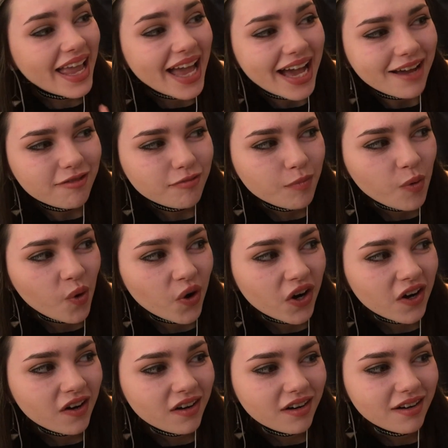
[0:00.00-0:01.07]
I have
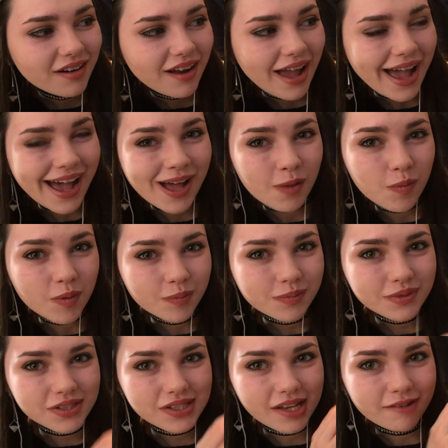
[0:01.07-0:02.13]
more
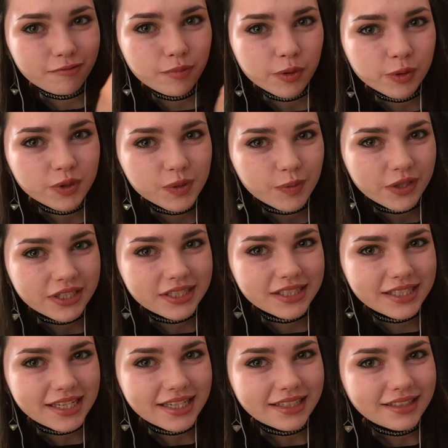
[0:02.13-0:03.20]
albums of Bruce
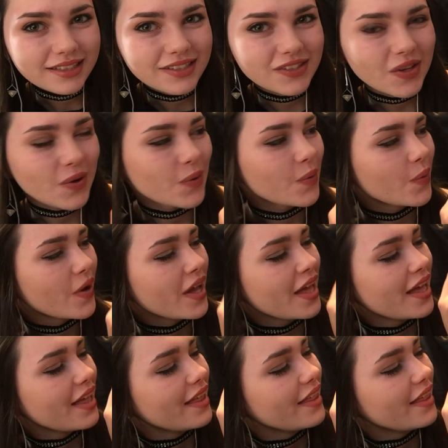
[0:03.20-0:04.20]
Springsteen, so